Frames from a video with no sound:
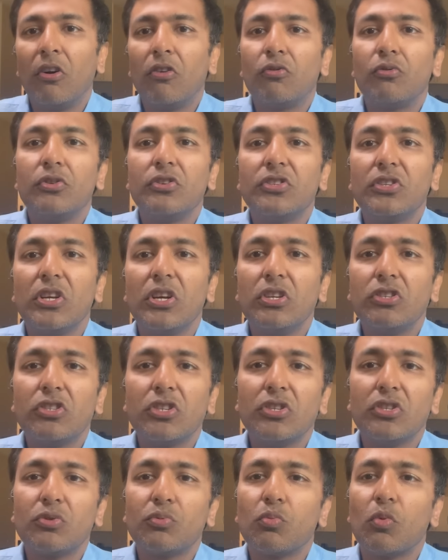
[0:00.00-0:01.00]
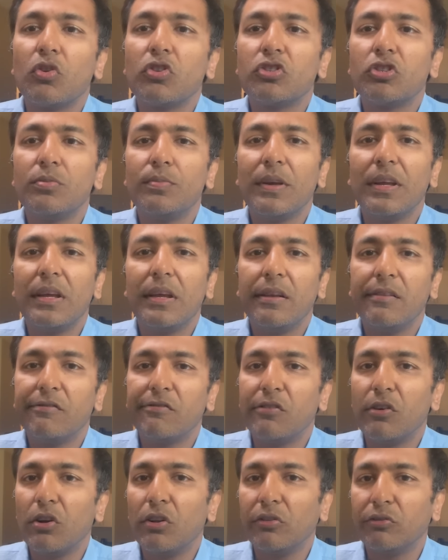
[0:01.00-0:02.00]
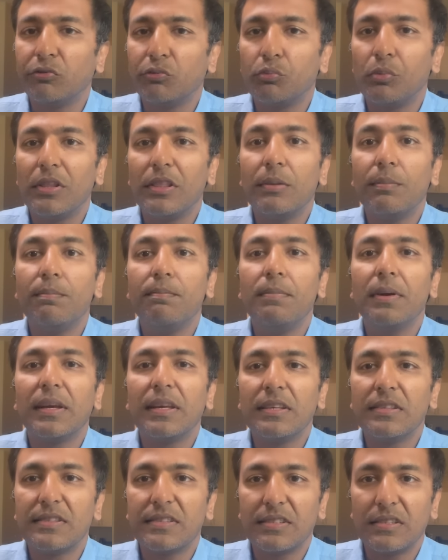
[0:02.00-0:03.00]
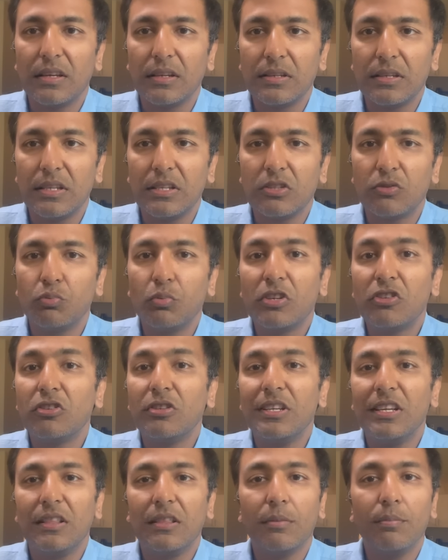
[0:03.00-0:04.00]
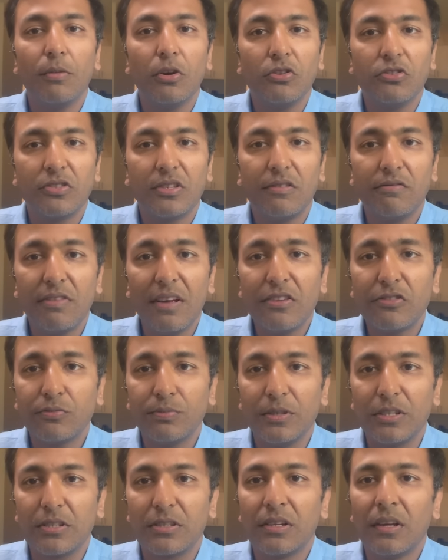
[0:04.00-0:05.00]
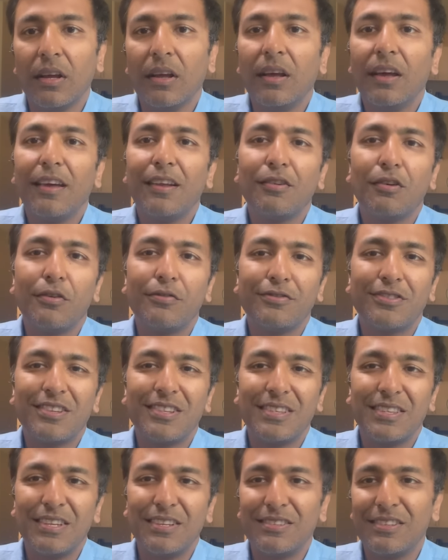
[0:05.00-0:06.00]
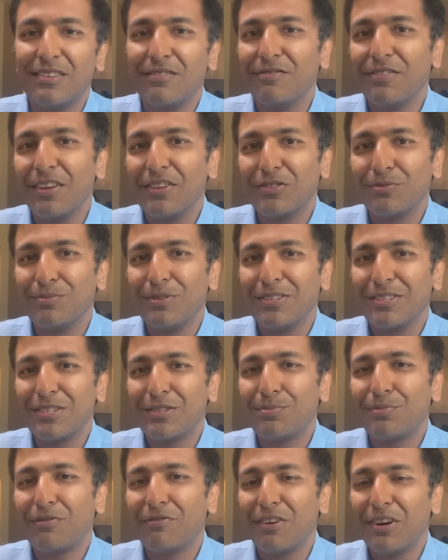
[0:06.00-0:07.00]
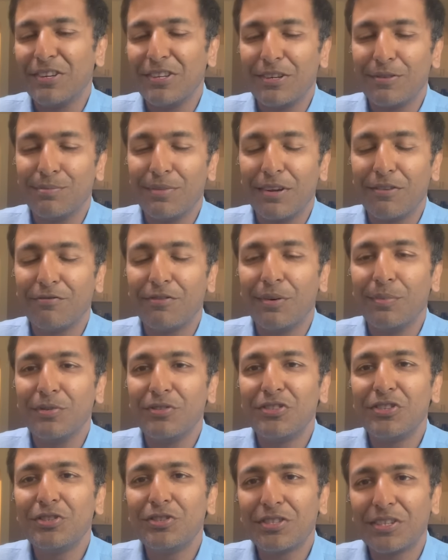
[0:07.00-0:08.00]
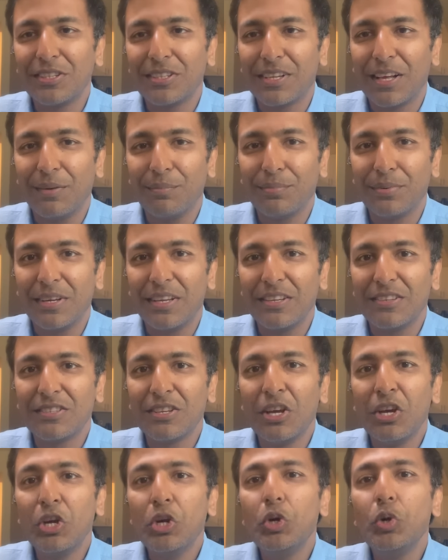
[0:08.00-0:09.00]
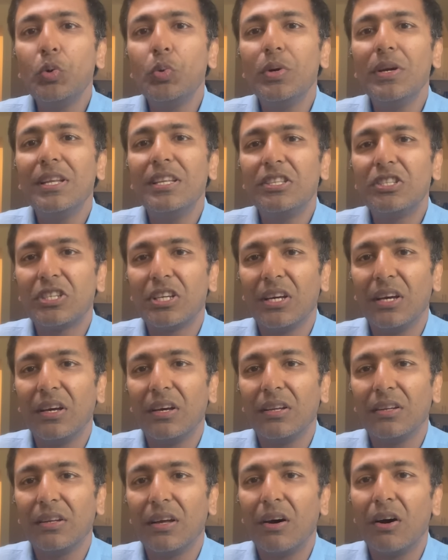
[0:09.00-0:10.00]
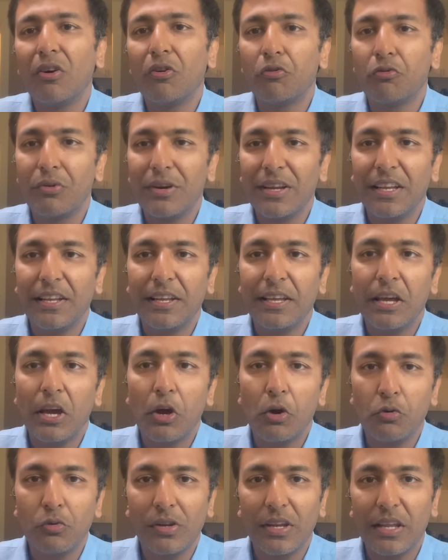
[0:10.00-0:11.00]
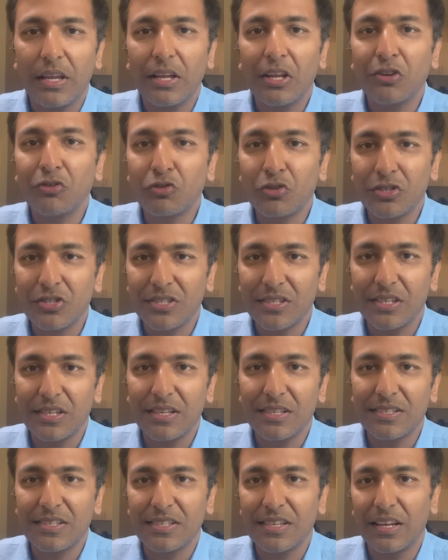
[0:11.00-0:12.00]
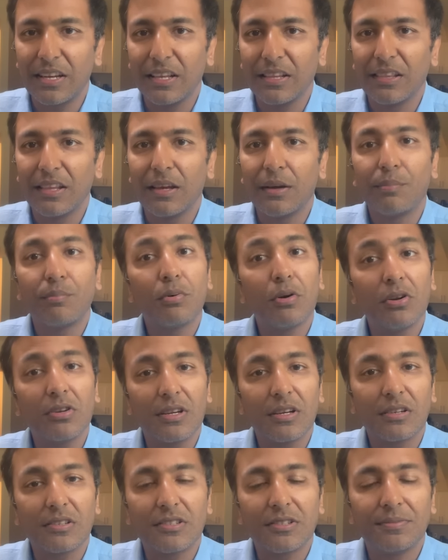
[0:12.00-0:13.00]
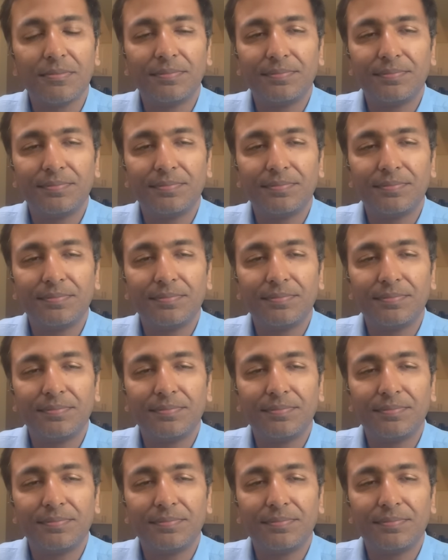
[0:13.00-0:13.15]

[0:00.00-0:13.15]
Researchers want to be involved with the biggest studies which need the most investment, and often this investment is provided by pharmaceutical companies who in turn are really only interested in selling their product.